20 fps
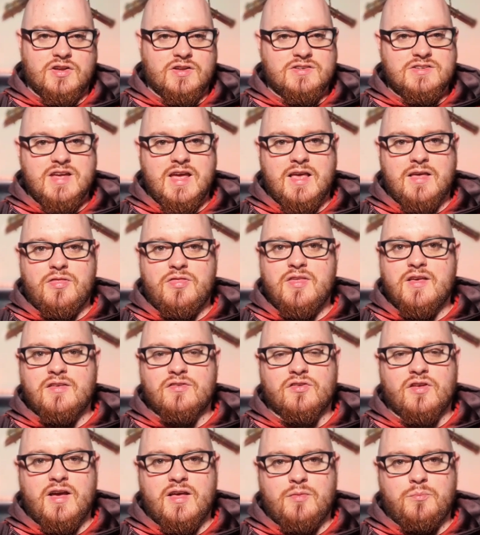You can take
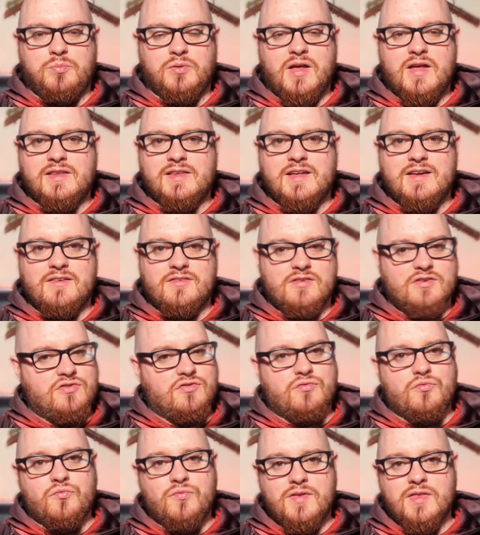things like Bloodletters,
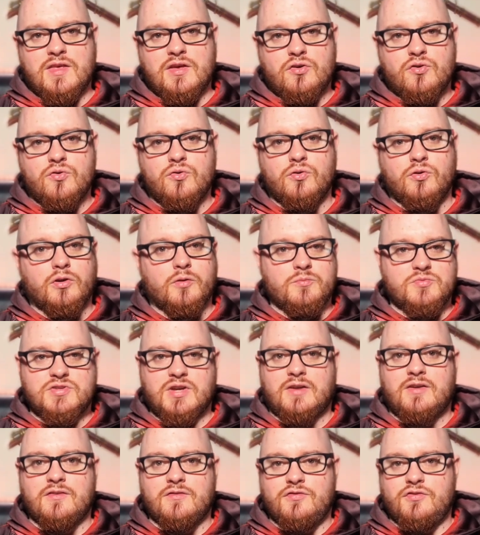which is a really cool
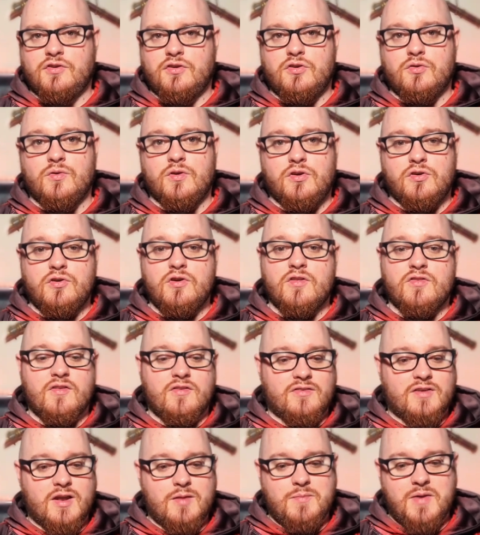objective secured unit
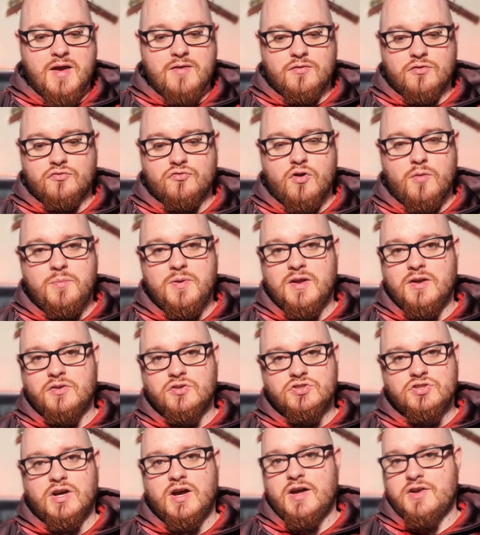that's going to be able to drop
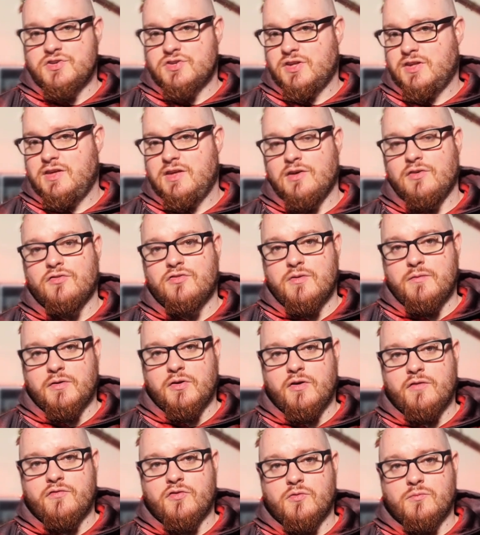in, charge, kill
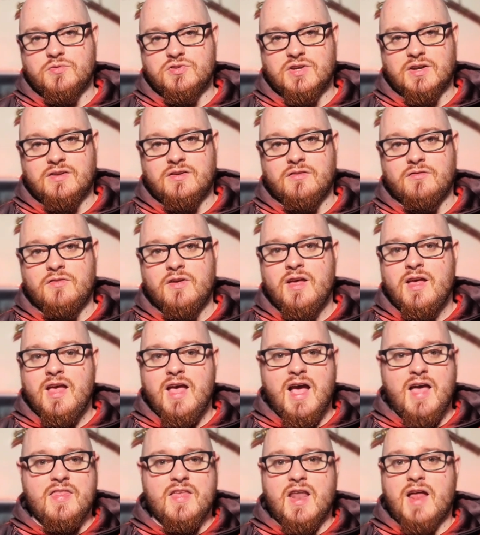something off an objective,
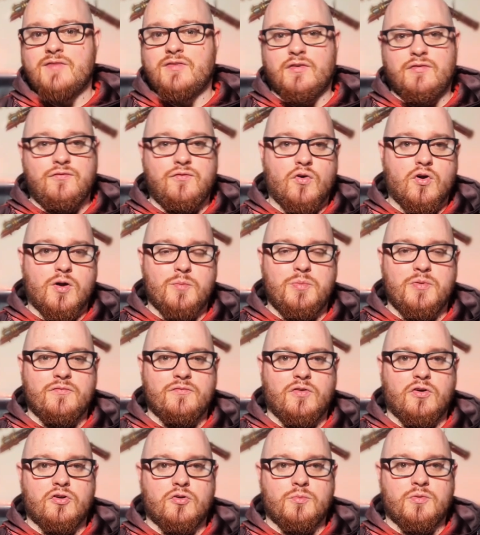and then have a 4-up
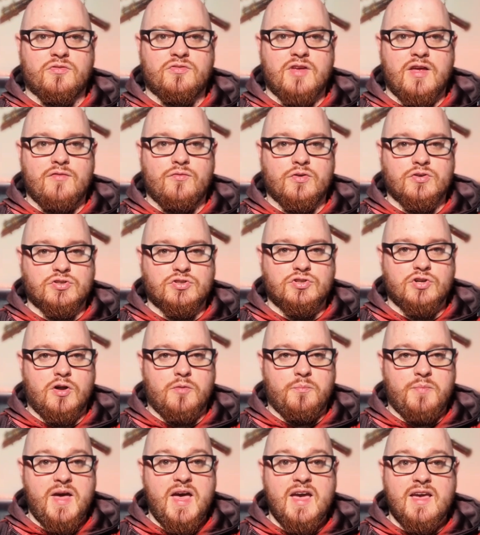invulnerable save when
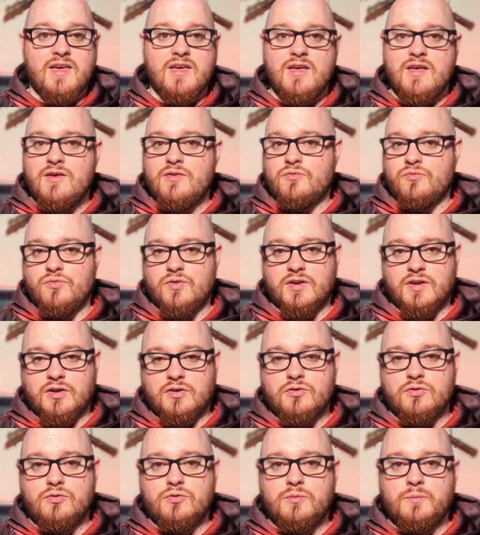shot back.
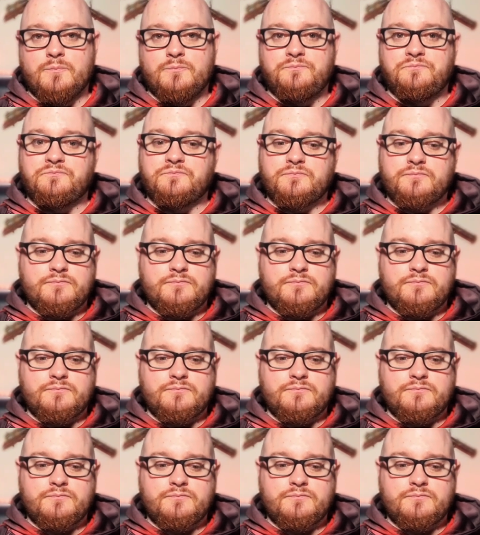Really cool.